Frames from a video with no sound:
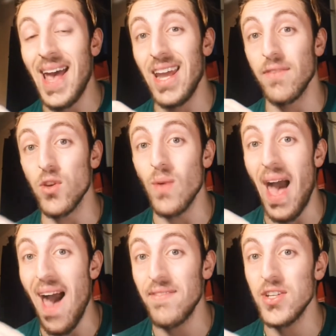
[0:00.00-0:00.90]
And if you
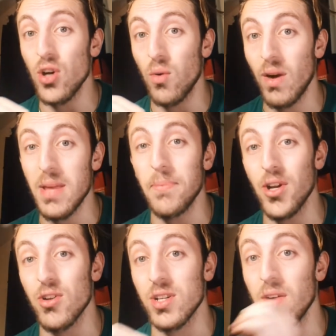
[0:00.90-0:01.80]
haven't already put
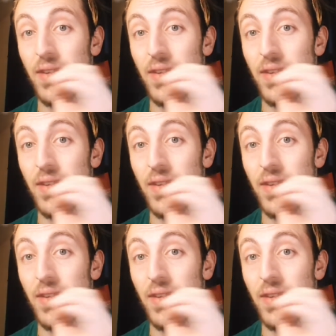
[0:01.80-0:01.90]
yourself